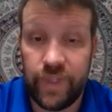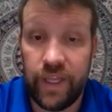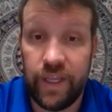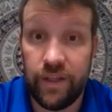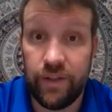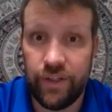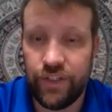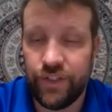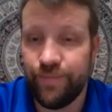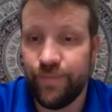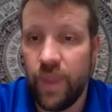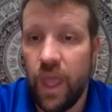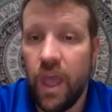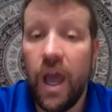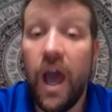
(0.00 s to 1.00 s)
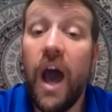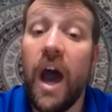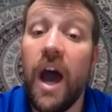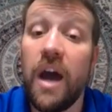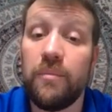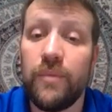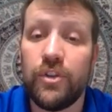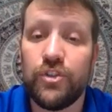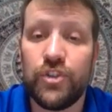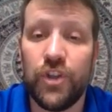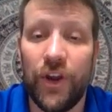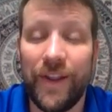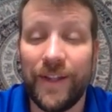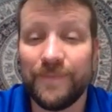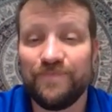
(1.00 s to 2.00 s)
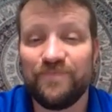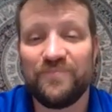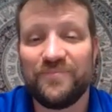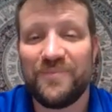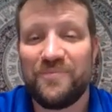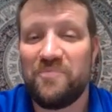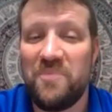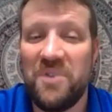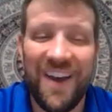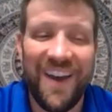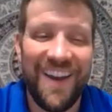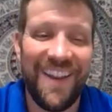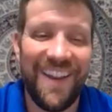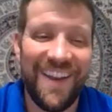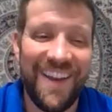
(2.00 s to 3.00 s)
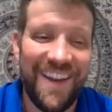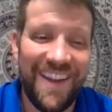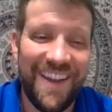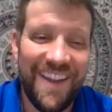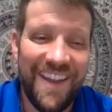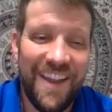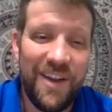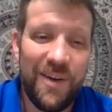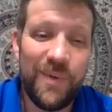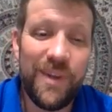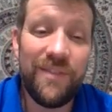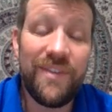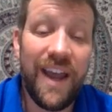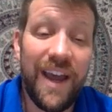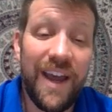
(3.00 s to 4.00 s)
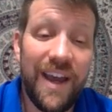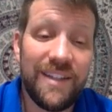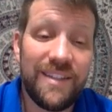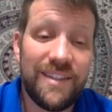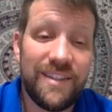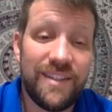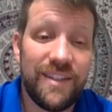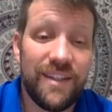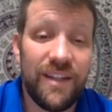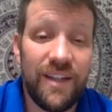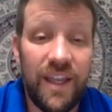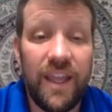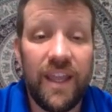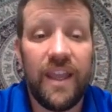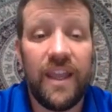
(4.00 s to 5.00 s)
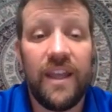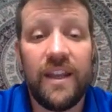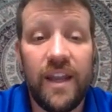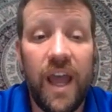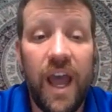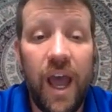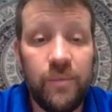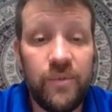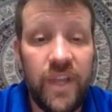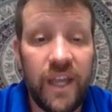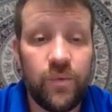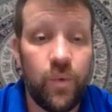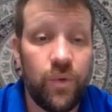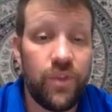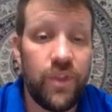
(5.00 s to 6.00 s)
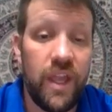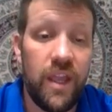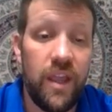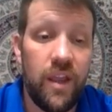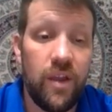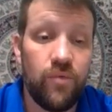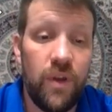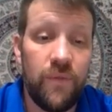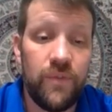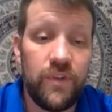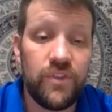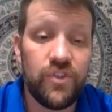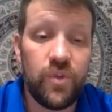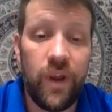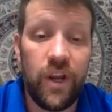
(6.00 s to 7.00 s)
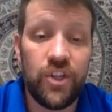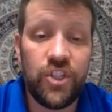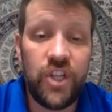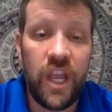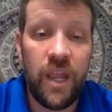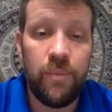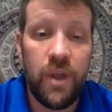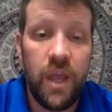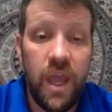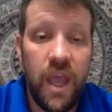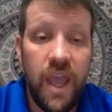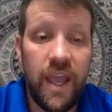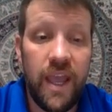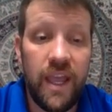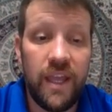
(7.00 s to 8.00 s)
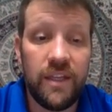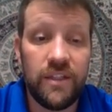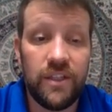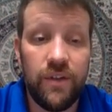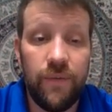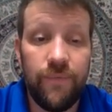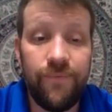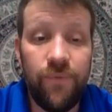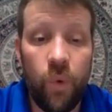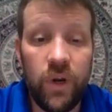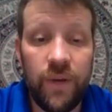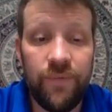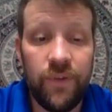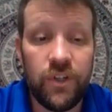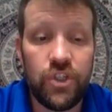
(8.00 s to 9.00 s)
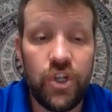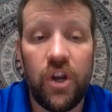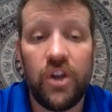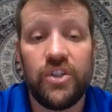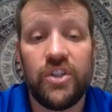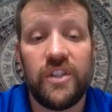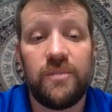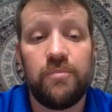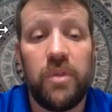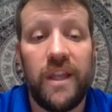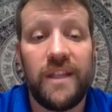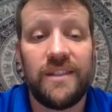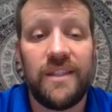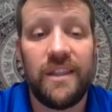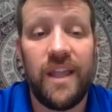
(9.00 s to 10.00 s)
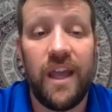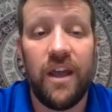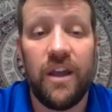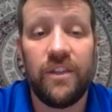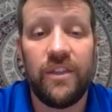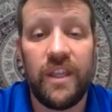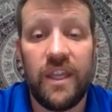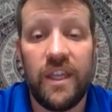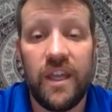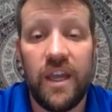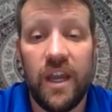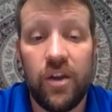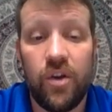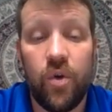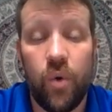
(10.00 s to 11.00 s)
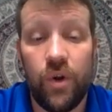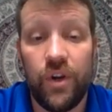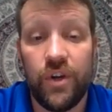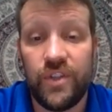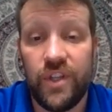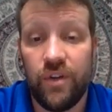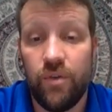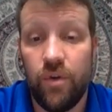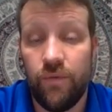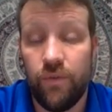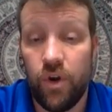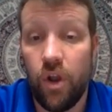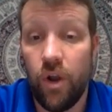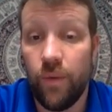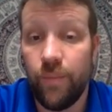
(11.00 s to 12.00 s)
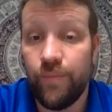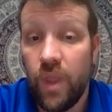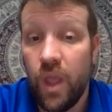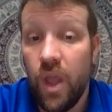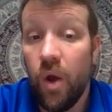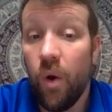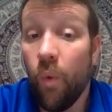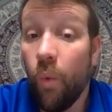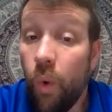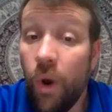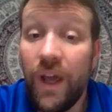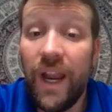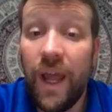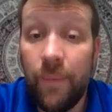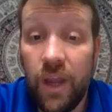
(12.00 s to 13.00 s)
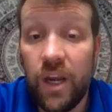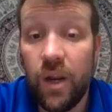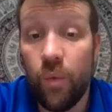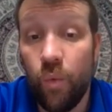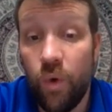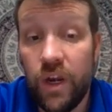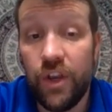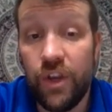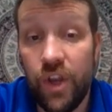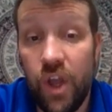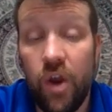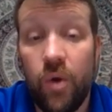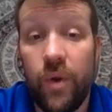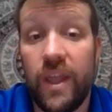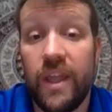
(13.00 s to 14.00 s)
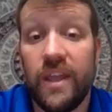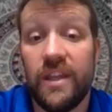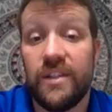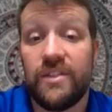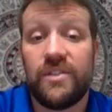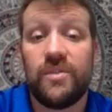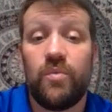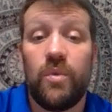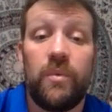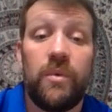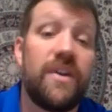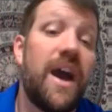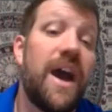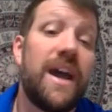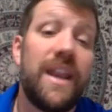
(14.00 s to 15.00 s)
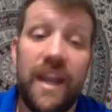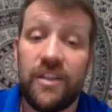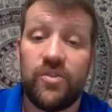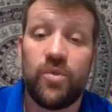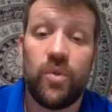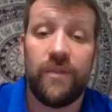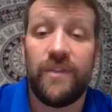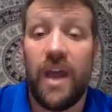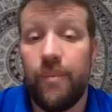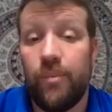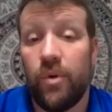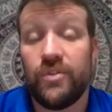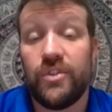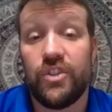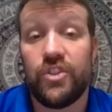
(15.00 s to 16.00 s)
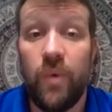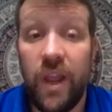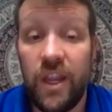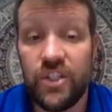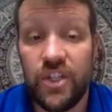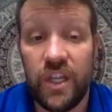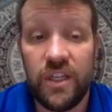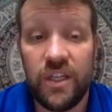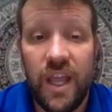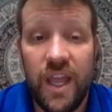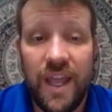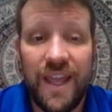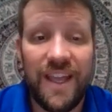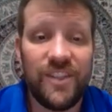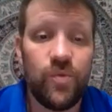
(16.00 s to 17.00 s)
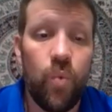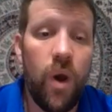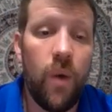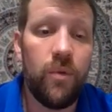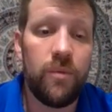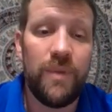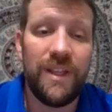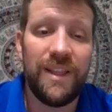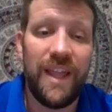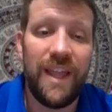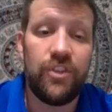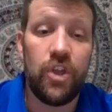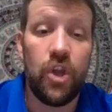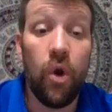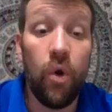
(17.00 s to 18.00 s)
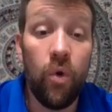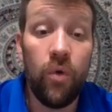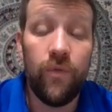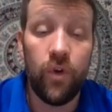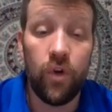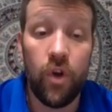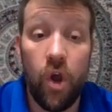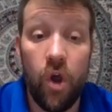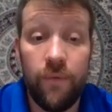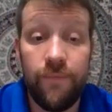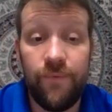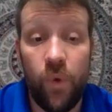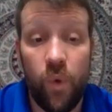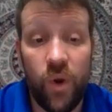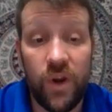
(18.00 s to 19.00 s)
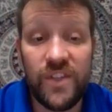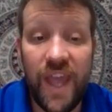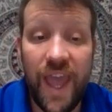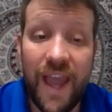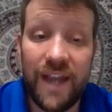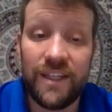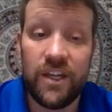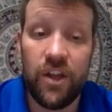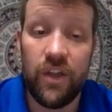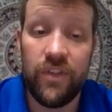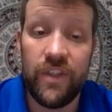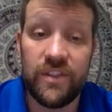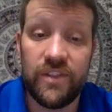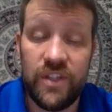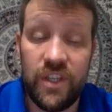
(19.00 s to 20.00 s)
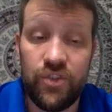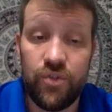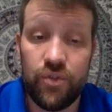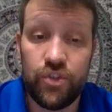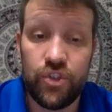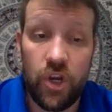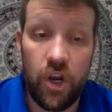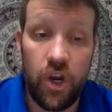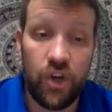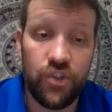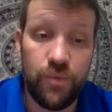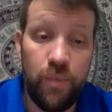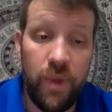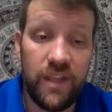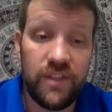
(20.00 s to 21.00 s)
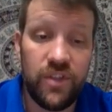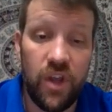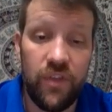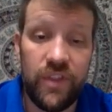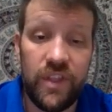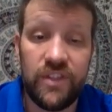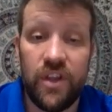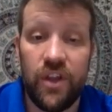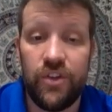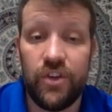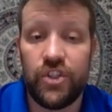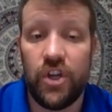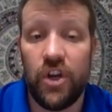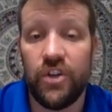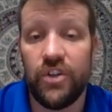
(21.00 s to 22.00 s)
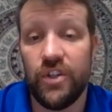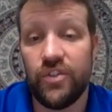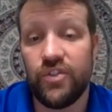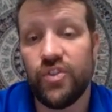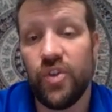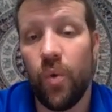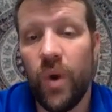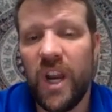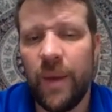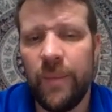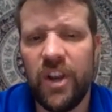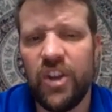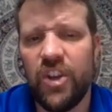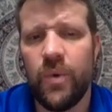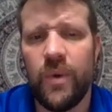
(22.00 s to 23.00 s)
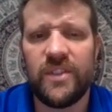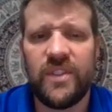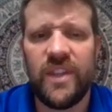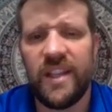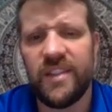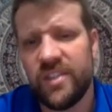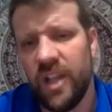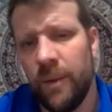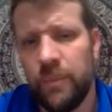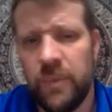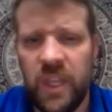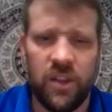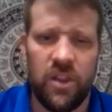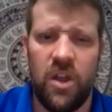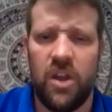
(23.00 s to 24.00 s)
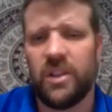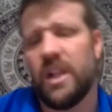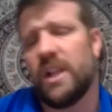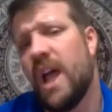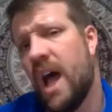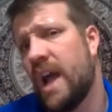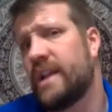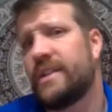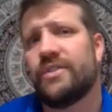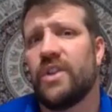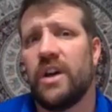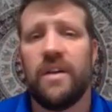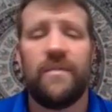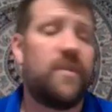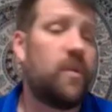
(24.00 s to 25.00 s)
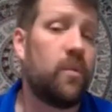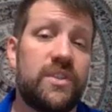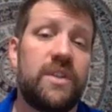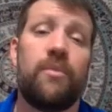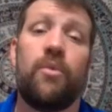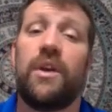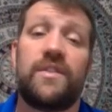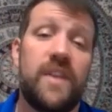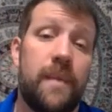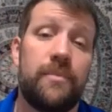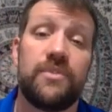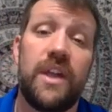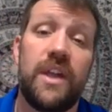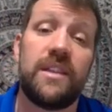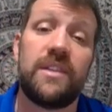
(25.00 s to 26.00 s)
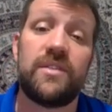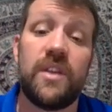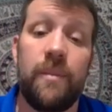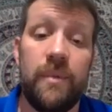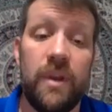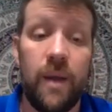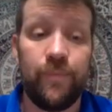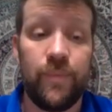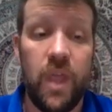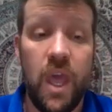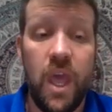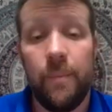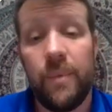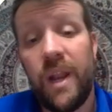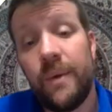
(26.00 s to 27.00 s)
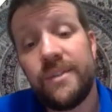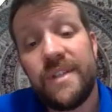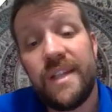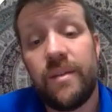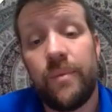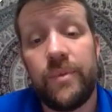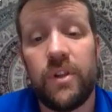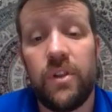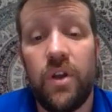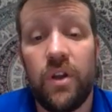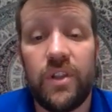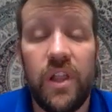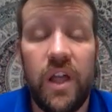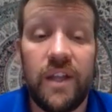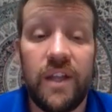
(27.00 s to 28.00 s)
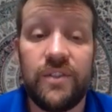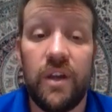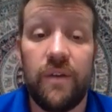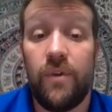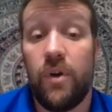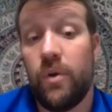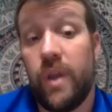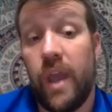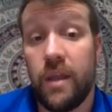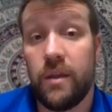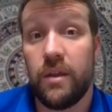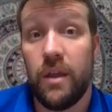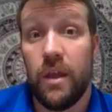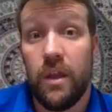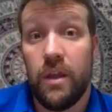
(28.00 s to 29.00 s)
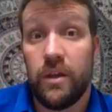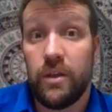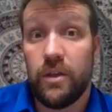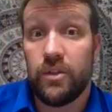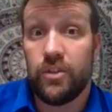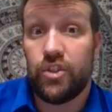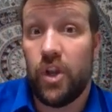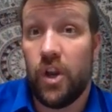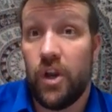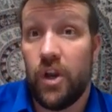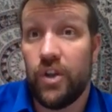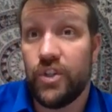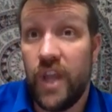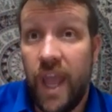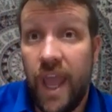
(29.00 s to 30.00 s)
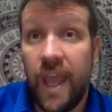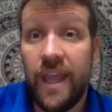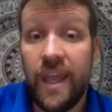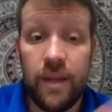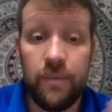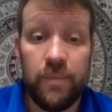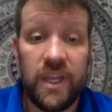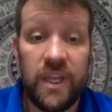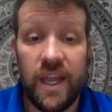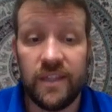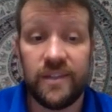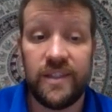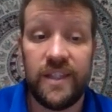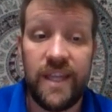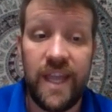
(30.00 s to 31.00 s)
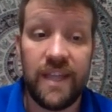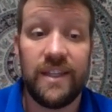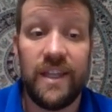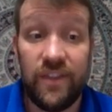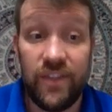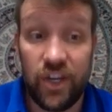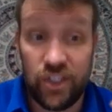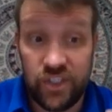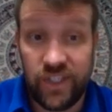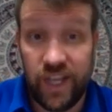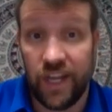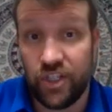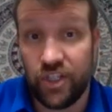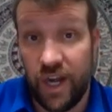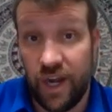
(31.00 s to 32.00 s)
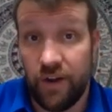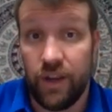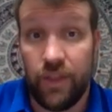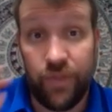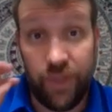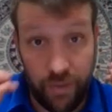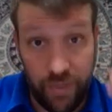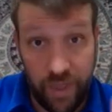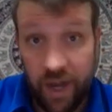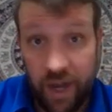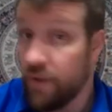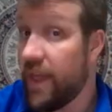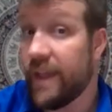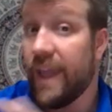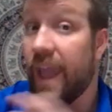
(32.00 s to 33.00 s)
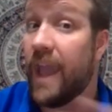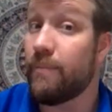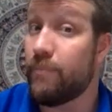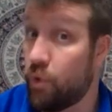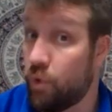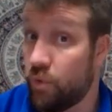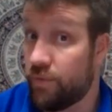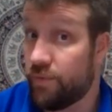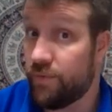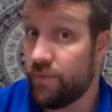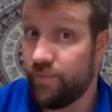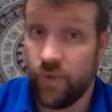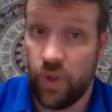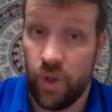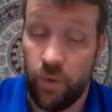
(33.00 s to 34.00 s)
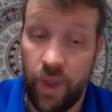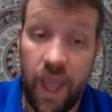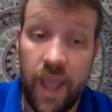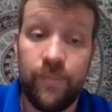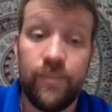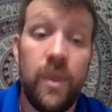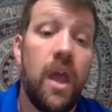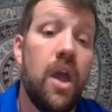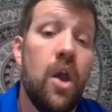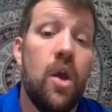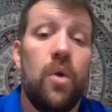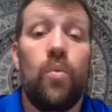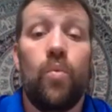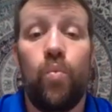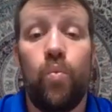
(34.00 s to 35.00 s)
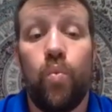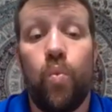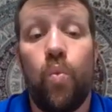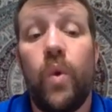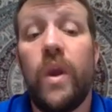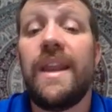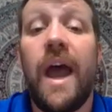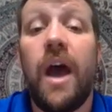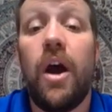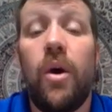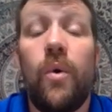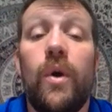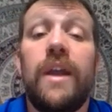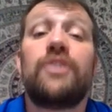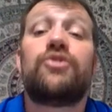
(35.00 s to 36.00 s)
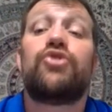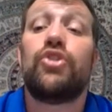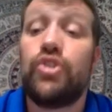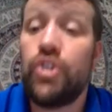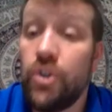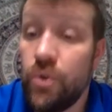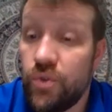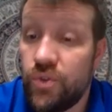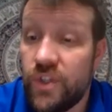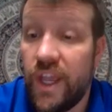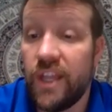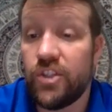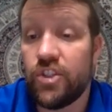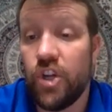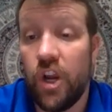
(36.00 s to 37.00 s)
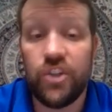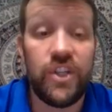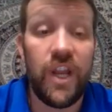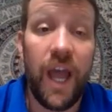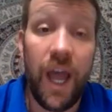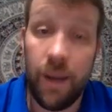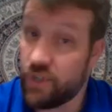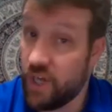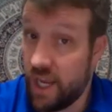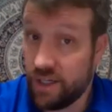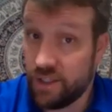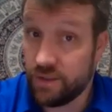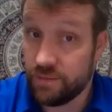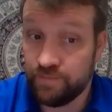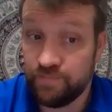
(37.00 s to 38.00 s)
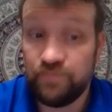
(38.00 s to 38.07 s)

English. Sorry, but we've got an object with a roughly square shape and 4 different charges placed on the corners here overall. What I'm going to want to know is, when we've got any sort of dipole situation, is what would be like the overall force acting on this central charge based on these other charges. So what I'm going to do is say something along the lines of, see more examples like this coming up, but I would say something along the lines of, okay, charge A and B and C and D, they're stationary. They're there, they can't move, okay? We now introduce a charged object